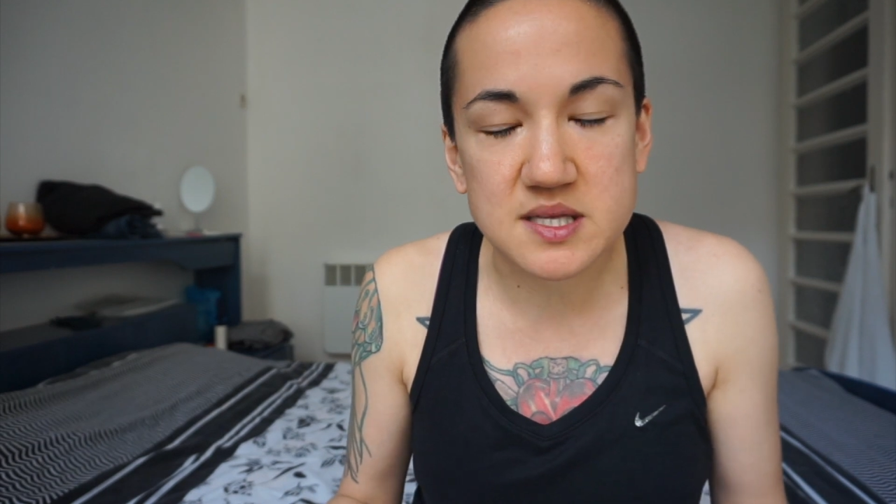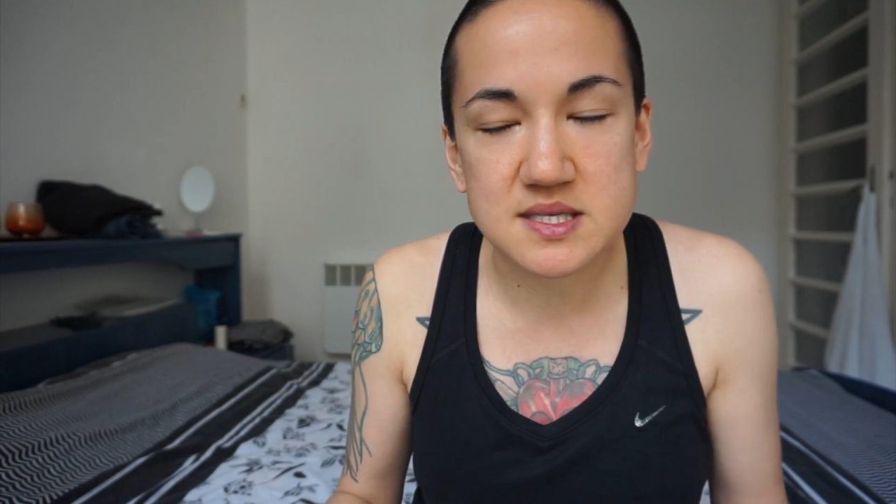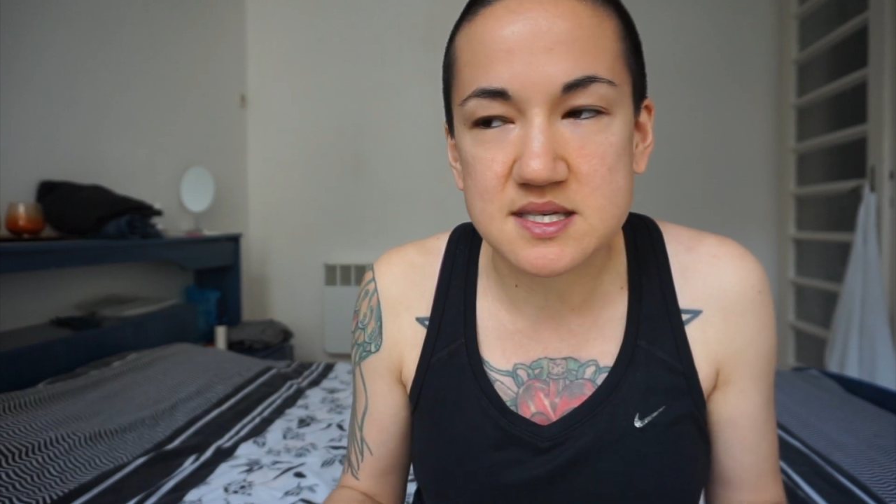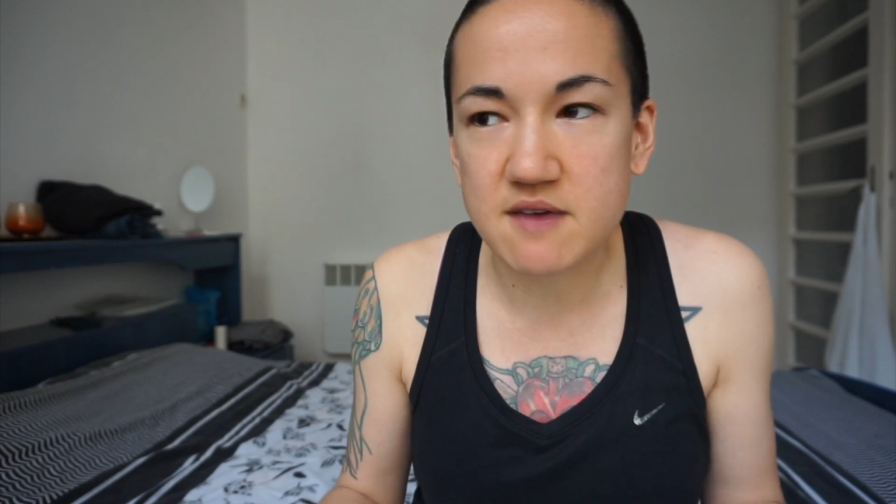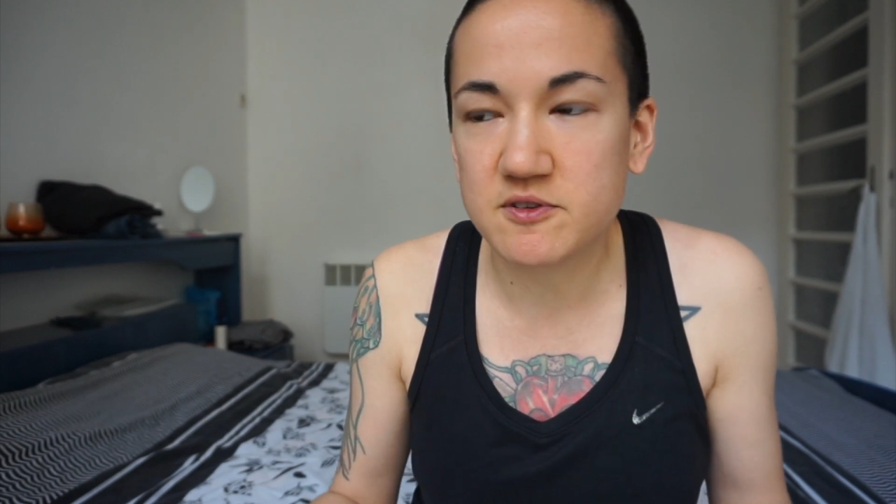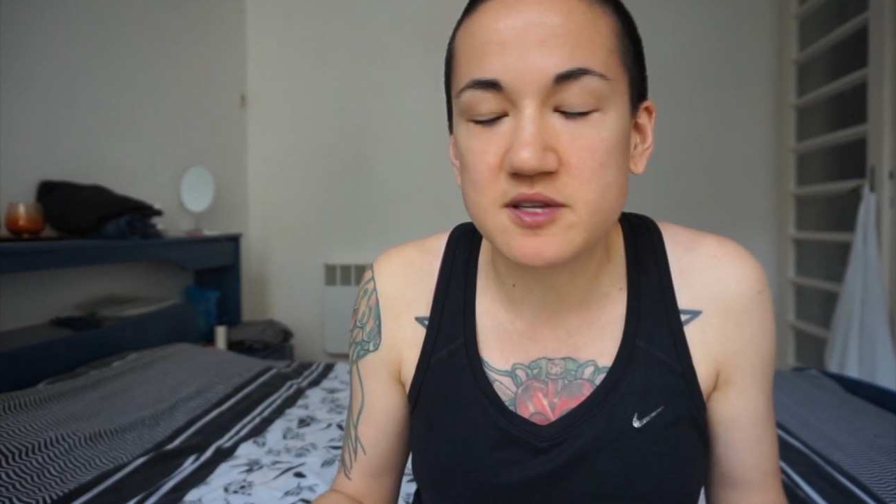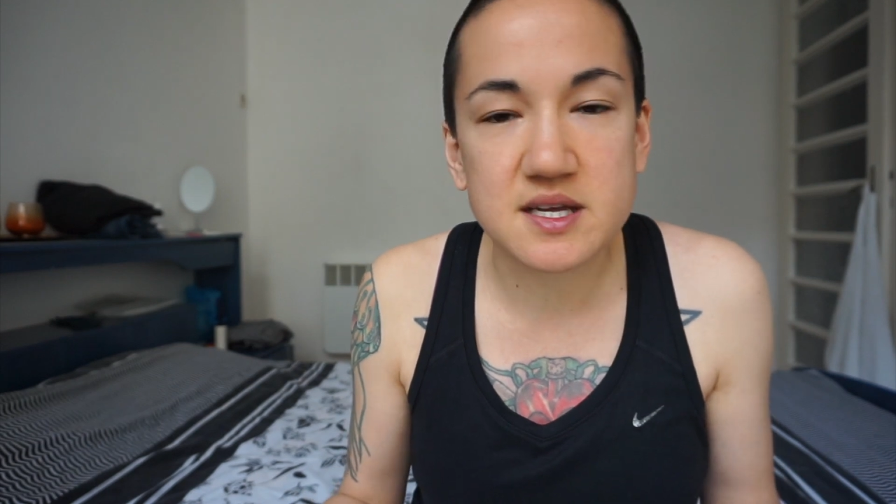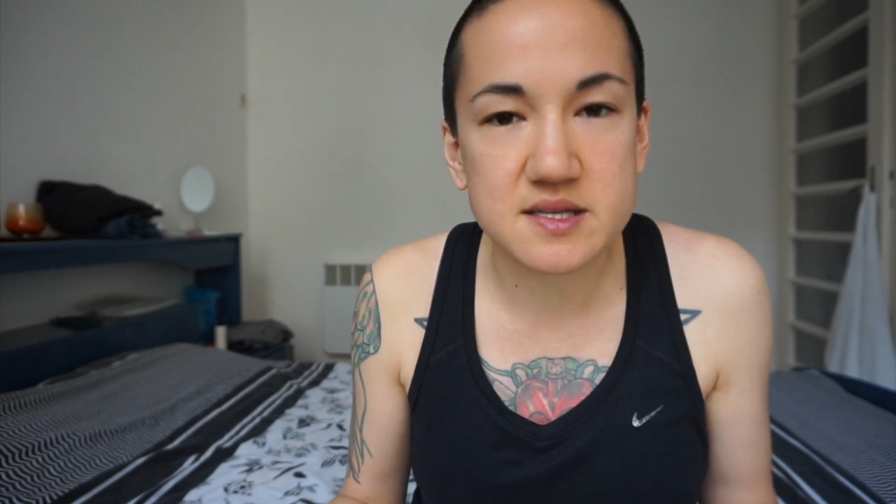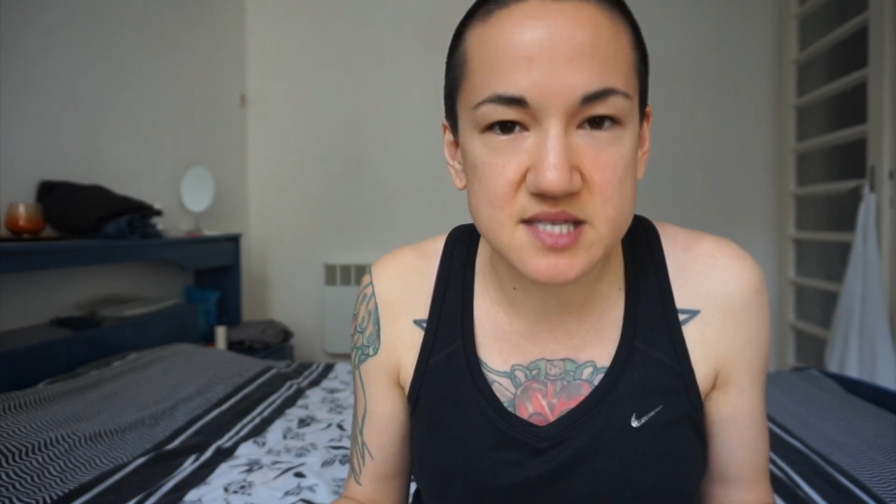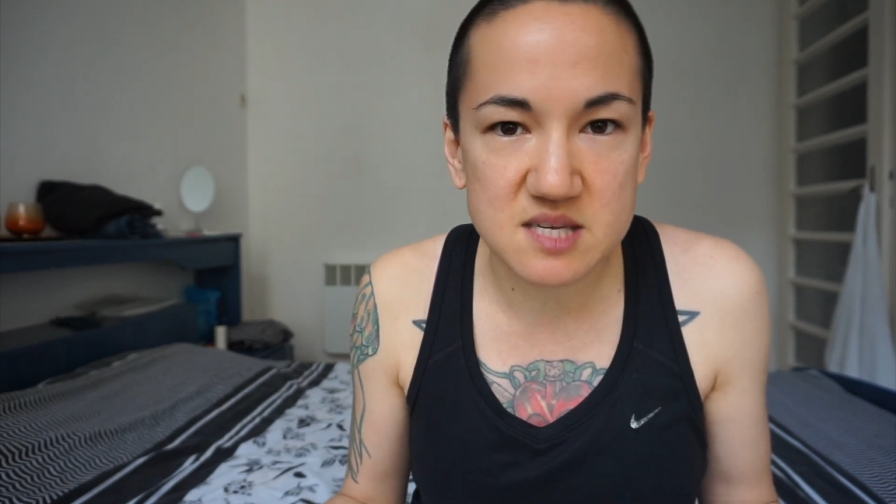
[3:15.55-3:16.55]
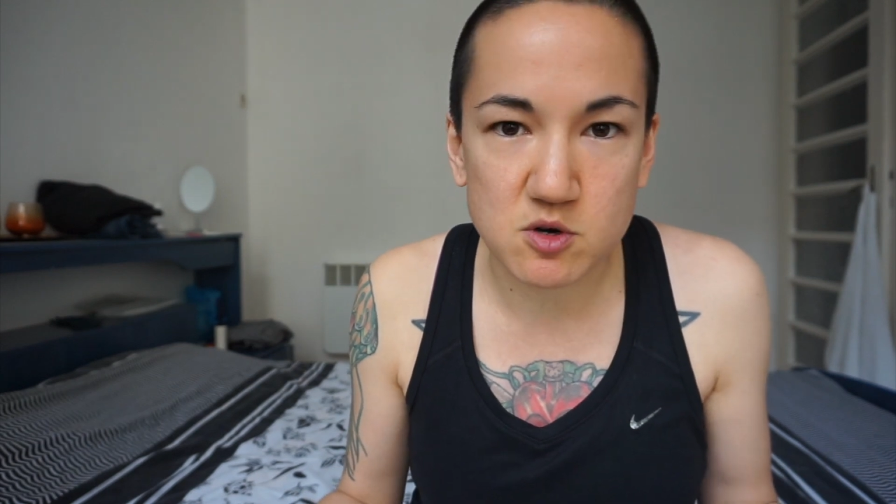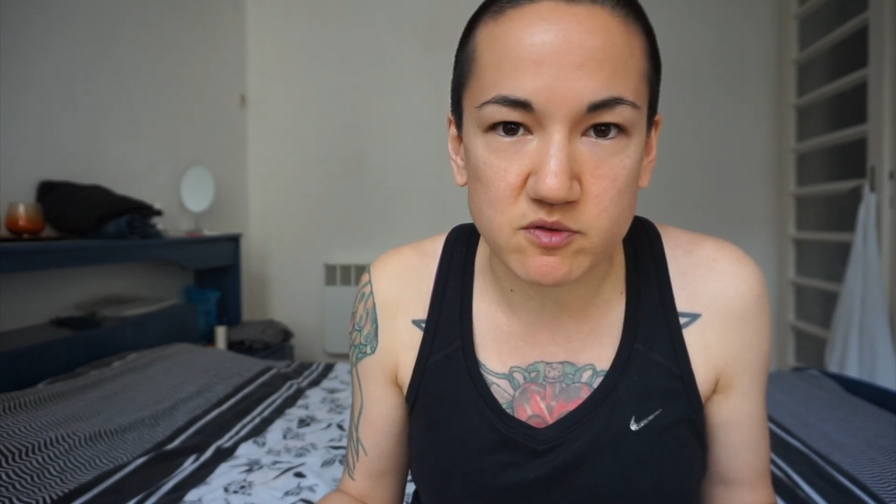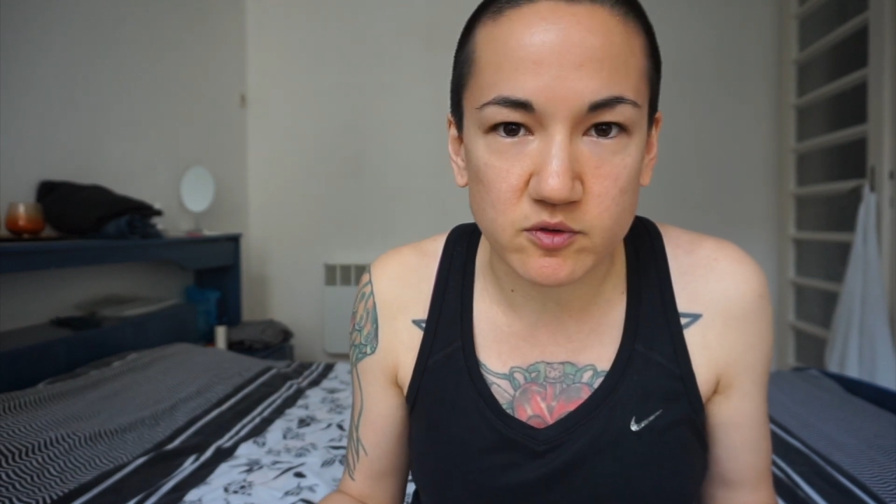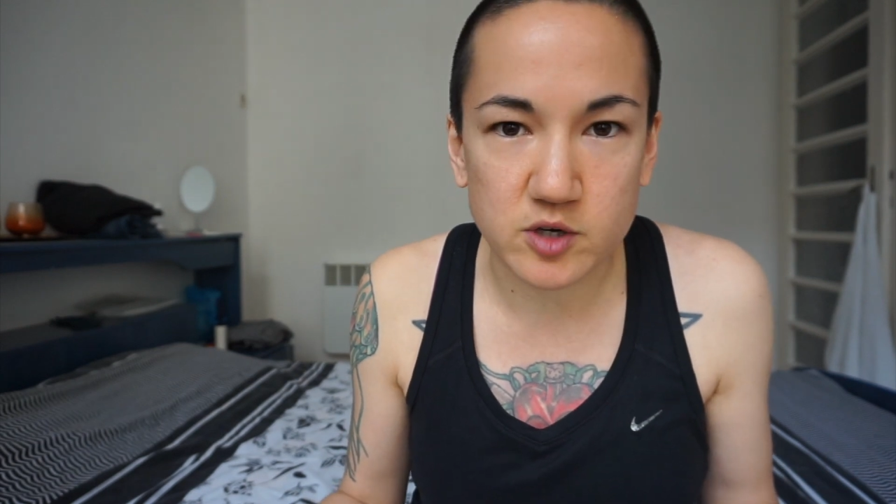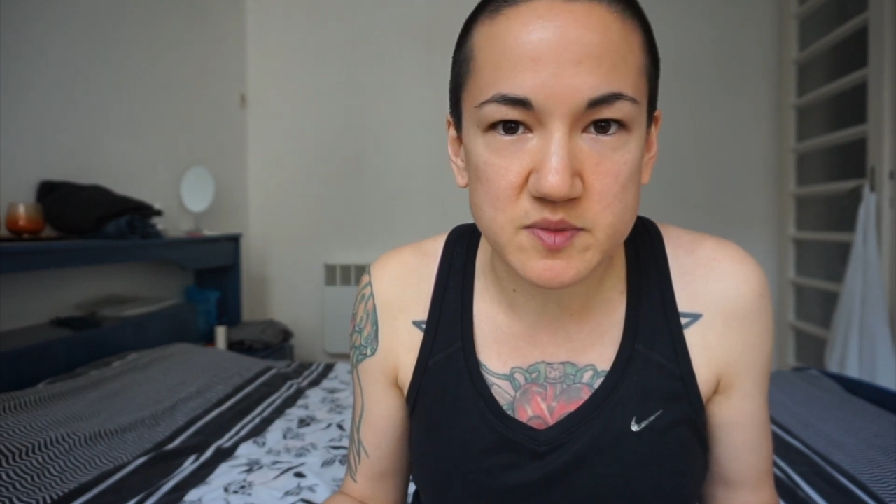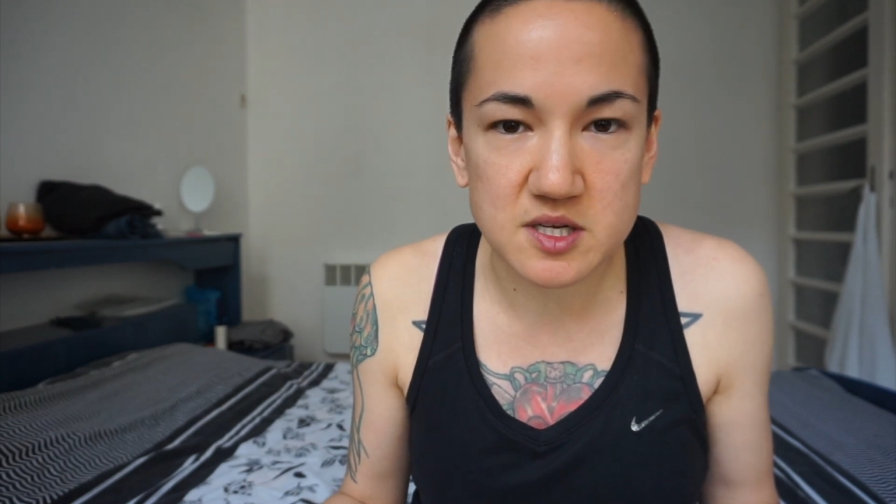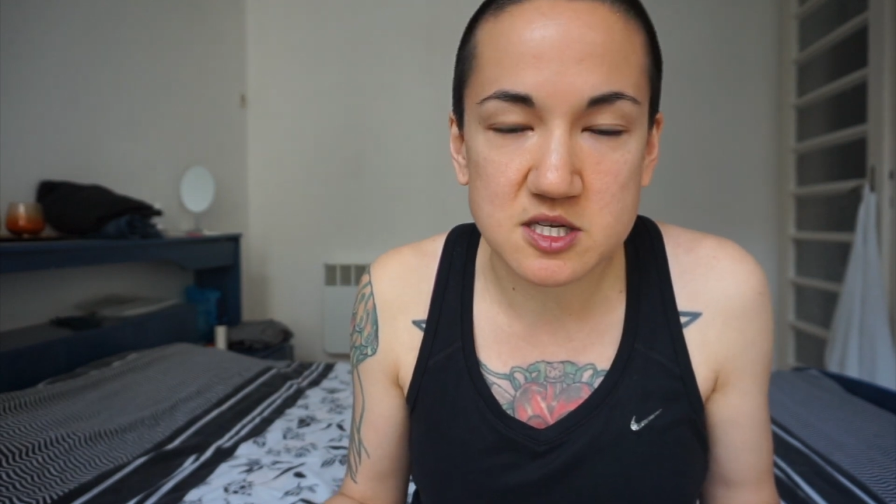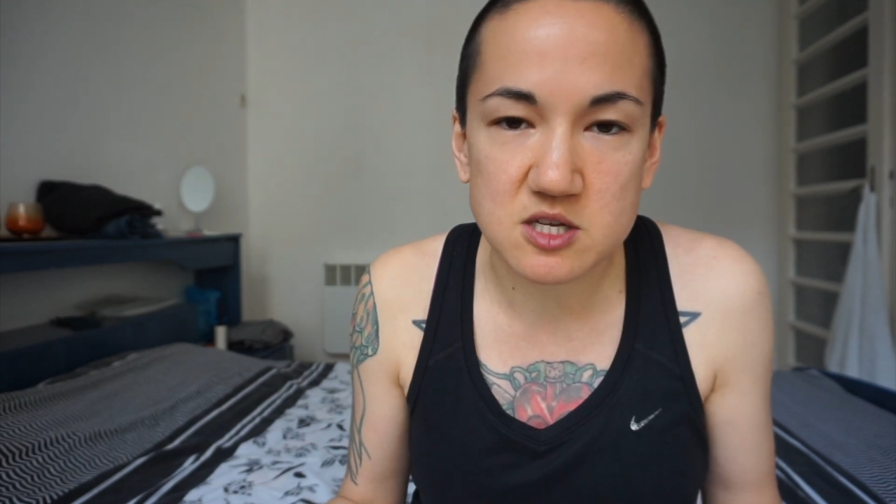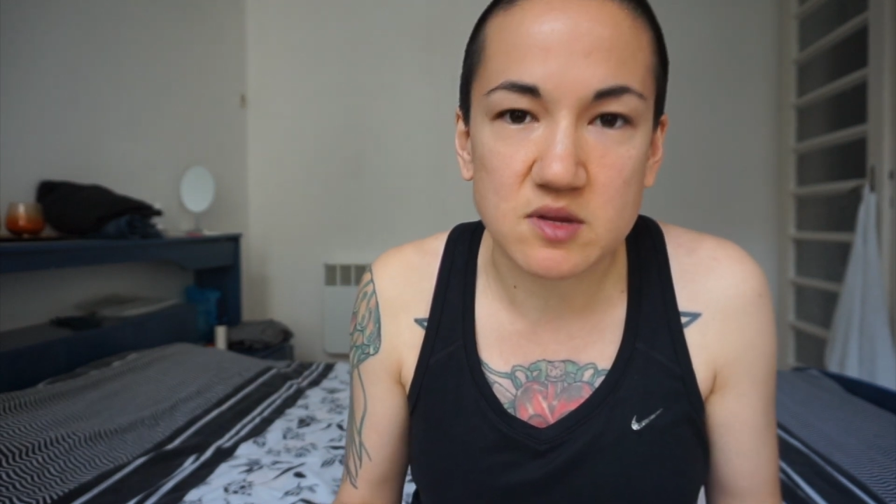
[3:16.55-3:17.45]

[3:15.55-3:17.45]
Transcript: it definitely can seem overwhelming to you.